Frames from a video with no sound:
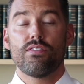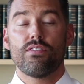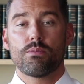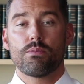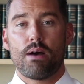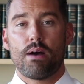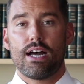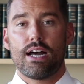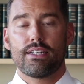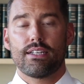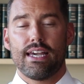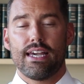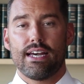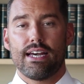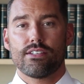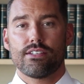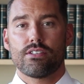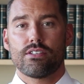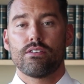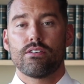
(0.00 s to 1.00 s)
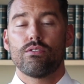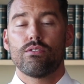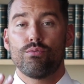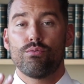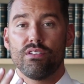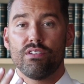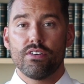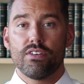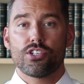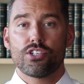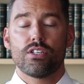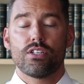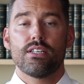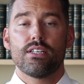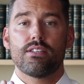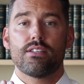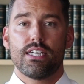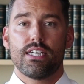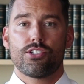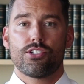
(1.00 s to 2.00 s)
his podcast,
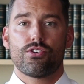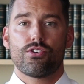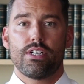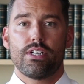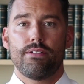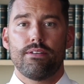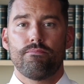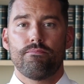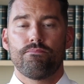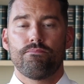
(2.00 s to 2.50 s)
Revisionist History.